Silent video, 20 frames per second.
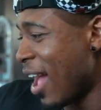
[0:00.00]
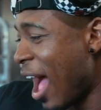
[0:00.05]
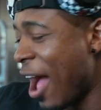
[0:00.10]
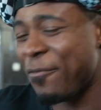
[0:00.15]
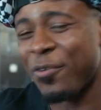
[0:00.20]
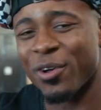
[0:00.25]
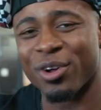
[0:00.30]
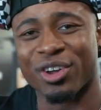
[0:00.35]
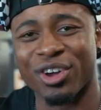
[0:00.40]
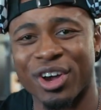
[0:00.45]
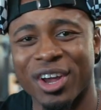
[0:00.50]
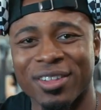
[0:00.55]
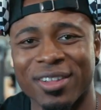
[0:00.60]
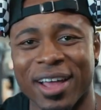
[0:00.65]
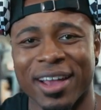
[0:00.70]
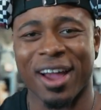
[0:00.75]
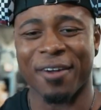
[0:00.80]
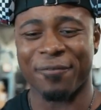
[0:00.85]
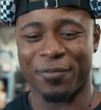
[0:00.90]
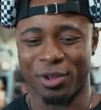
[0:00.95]
I feel good.
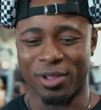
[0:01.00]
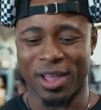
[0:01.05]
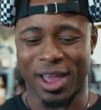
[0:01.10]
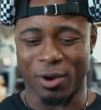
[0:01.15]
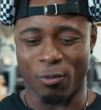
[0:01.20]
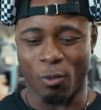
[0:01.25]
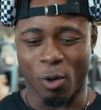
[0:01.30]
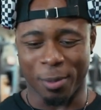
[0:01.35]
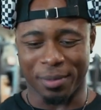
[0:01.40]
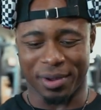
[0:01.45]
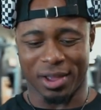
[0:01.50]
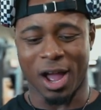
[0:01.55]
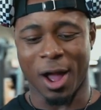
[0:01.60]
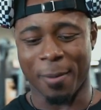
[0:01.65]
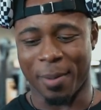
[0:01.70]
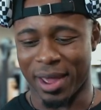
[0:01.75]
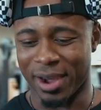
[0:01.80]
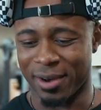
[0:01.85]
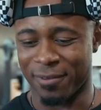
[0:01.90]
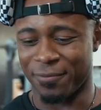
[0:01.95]
Like I feel like warming
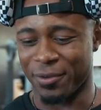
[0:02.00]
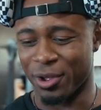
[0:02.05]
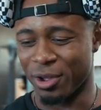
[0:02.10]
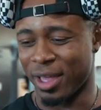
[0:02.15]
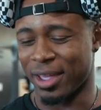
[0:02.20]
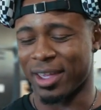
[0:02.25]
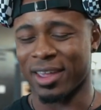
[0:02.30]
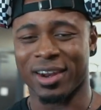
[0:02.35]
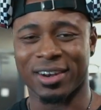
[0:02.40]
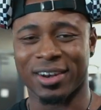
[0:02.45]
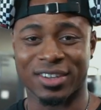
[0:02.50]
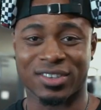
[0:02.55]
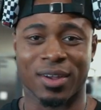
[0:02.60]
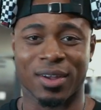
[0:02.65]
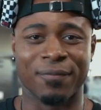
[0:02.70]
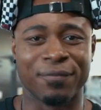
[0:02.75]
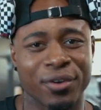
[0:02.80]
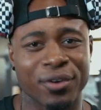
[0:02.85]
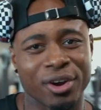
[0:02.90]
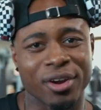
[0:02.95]
up. I didn't feel like any
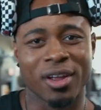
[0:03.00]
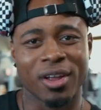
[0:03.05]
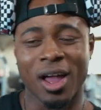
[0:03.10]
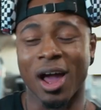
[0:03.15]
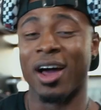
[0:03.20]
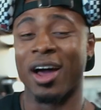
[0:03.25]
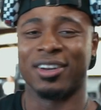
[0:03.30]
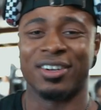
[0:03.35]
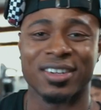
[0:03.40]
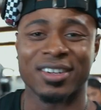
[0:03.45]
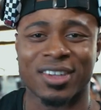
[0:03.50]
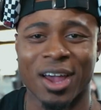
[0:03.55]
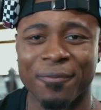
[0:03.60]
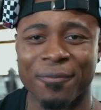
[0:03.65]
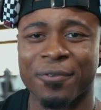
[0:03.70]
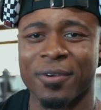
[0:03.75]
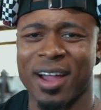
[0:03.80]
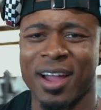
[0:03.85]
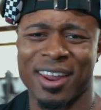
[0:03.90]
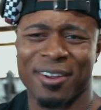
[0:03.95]
discomfort. Uh,
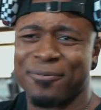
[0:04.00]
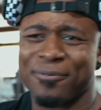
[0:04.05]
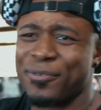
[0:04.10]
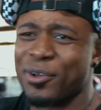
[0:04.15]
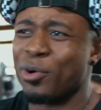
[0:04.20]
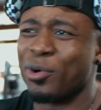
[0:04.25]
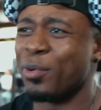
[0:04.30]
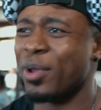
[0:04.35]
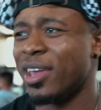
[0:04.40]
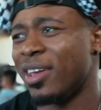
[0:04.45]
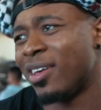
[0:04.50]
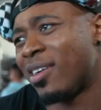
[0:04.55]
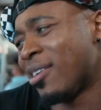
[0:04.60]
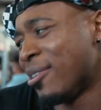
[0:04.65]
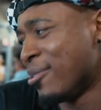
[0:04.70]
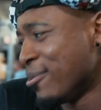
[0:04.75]
discomfort. I didn't feel weak.